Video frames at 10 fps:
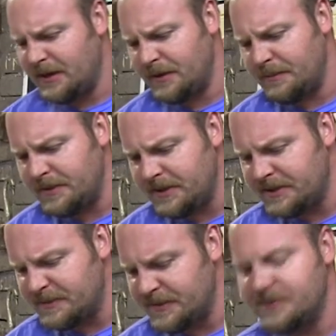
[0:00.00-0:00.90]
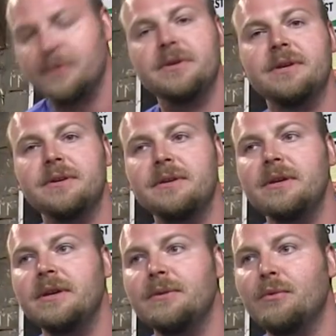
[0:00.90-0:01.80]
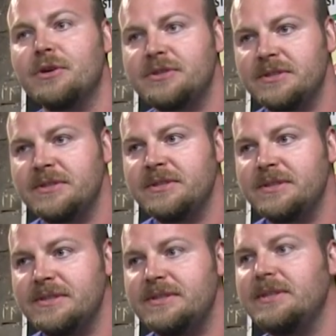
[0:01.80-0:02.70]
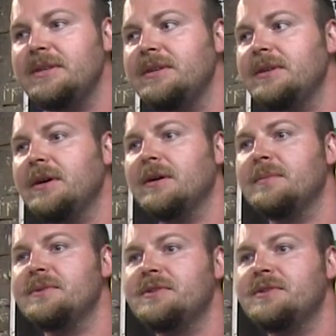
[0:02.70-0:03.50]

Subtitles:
the Smithsonian in Washington, D.C. Is